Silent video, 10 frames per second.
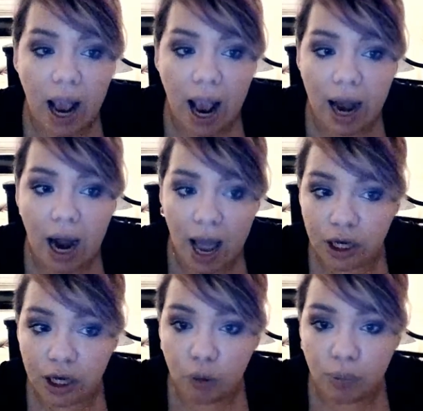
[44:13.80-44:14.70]
And I
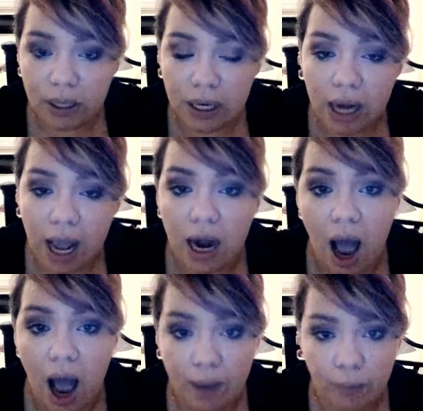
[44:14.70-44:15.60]
could open it and
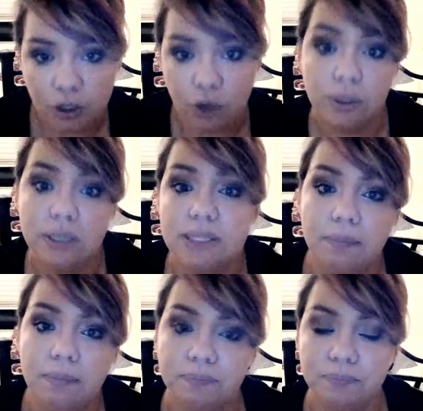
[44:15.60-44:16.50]
I would know what it said.
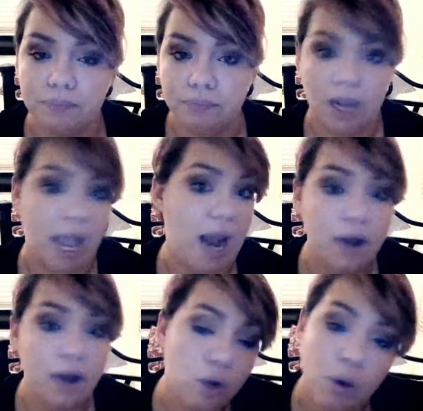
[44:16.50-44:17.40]
And
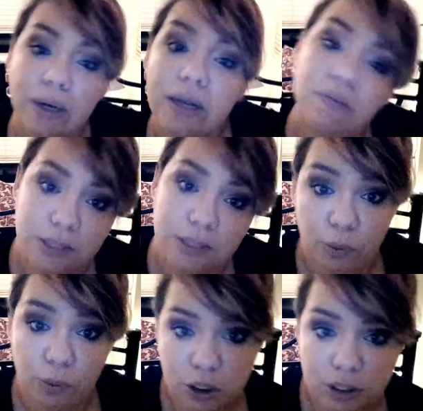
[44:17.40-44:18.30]
I don't know any of those
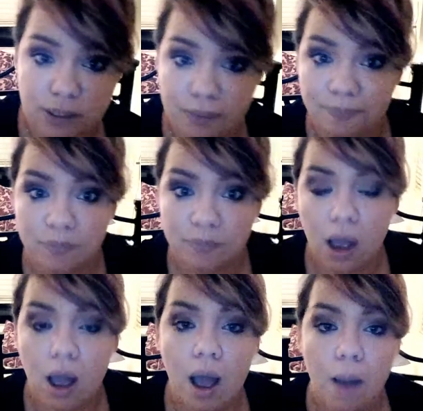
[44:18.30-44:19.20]
languages
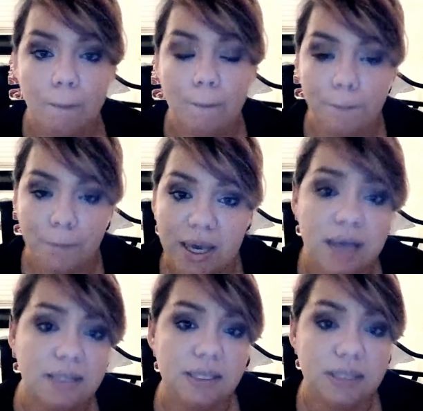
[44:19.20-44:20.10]

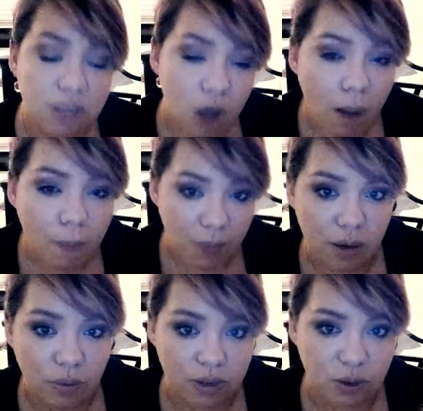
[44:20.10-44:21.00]
because it's not
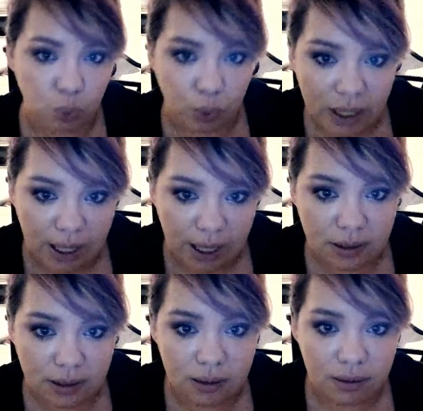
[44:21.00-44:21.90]
me that's reading
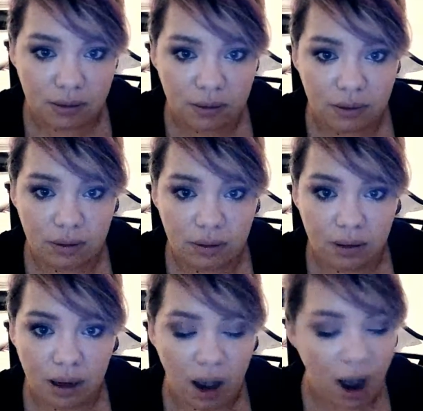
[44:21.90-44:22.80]
it.
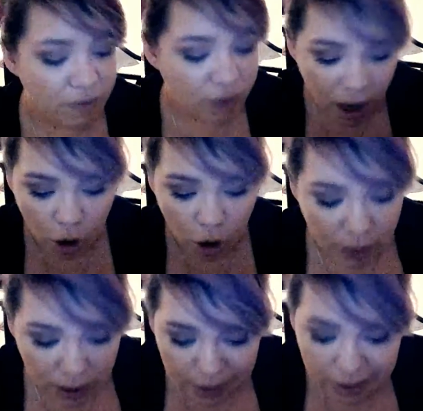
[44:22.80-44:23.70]
I've got it
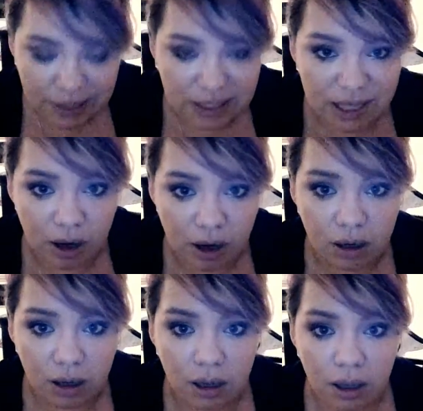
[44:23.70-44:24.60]
open and it's there.